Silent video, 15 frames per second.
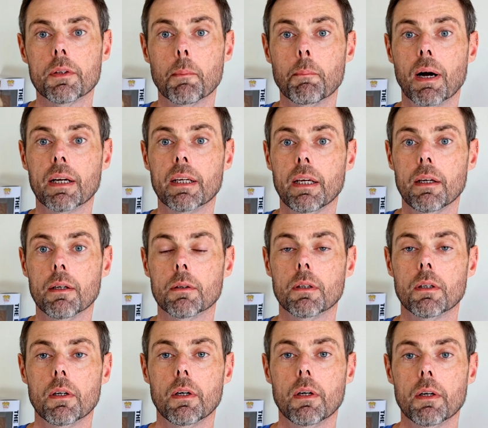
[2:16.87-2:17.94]
The Monkey.
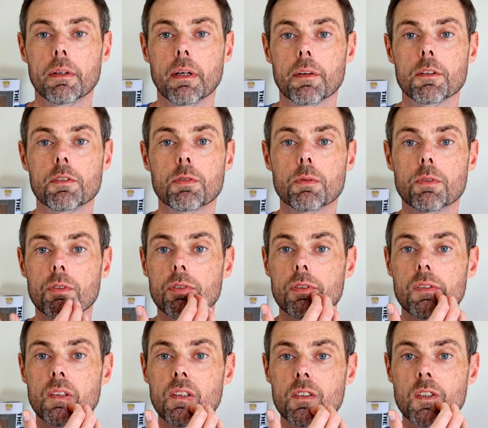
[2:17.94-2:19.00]
Now this
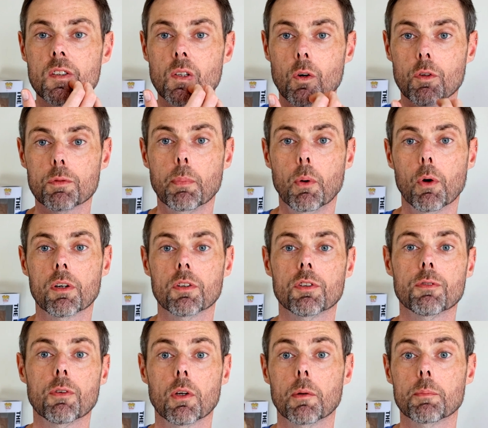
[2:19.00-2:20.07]
is Oz Perkins'
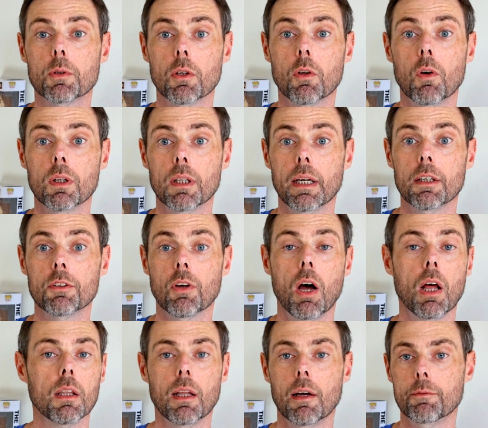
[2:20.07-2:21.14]
follow-up to Longlegs.
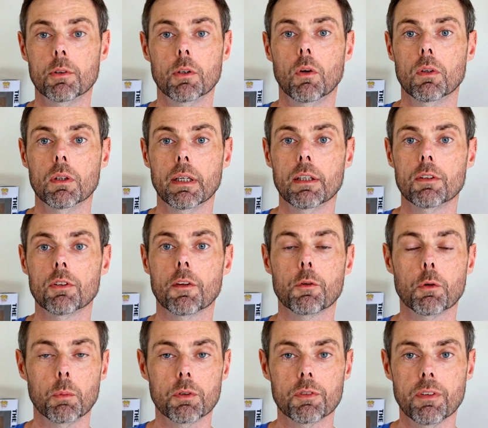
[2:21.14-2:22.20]
I loved Longlegs. I
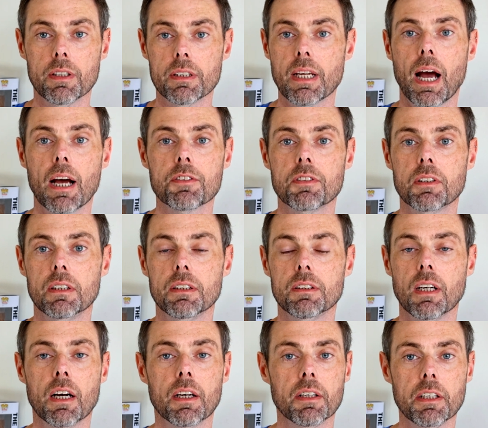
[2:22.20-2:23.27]
thought it was fantastically
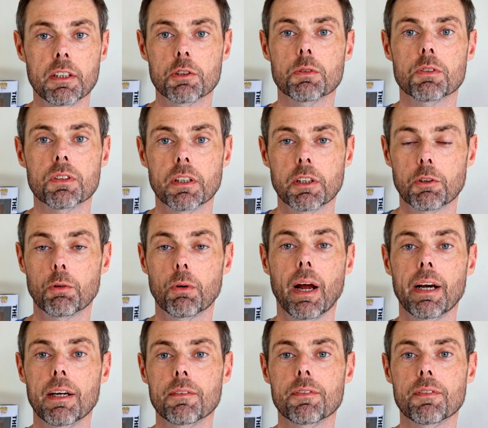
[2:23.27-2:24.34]
done, an interesting
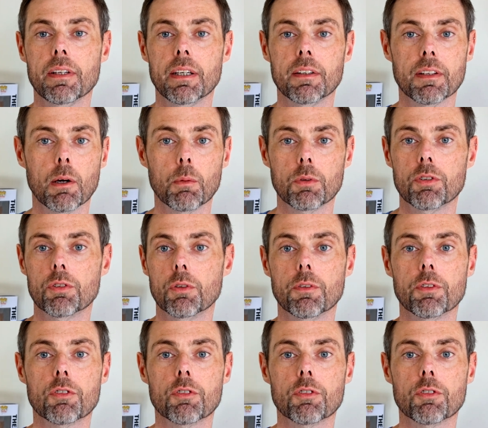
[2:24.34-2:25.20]
creative thing that was sort of